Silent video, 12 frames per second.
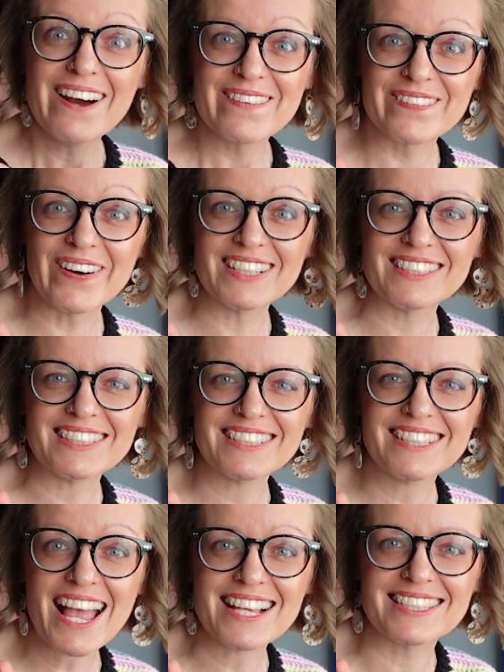What a
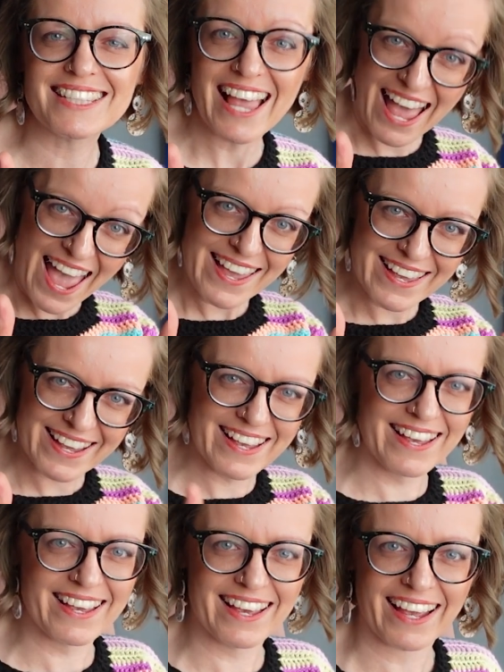success, hey?
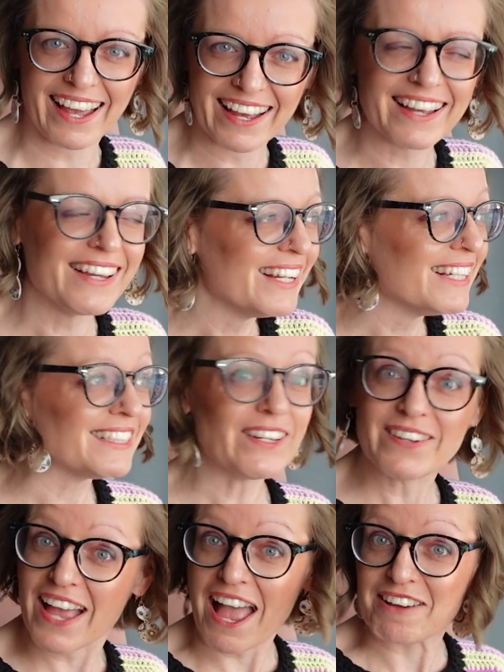So
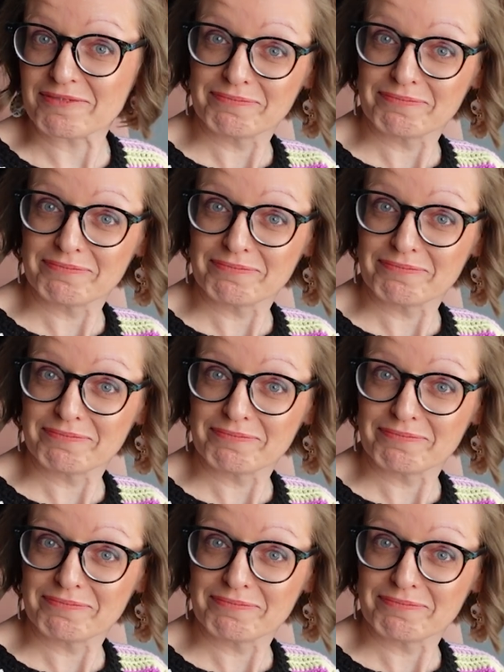yeah,